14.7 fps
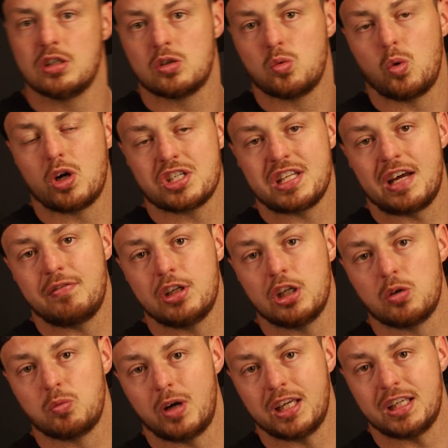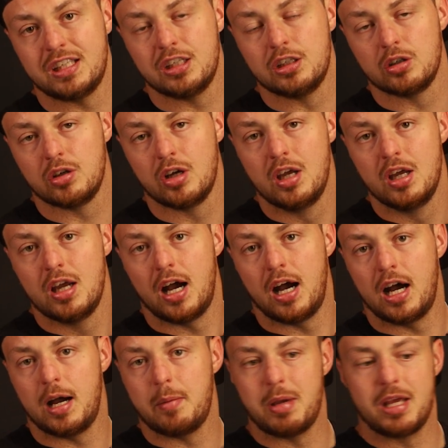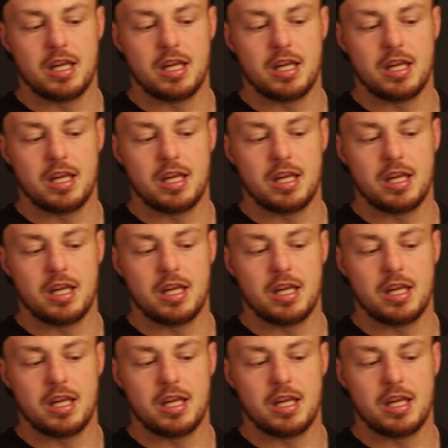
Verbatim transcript: You can watch that video right here um,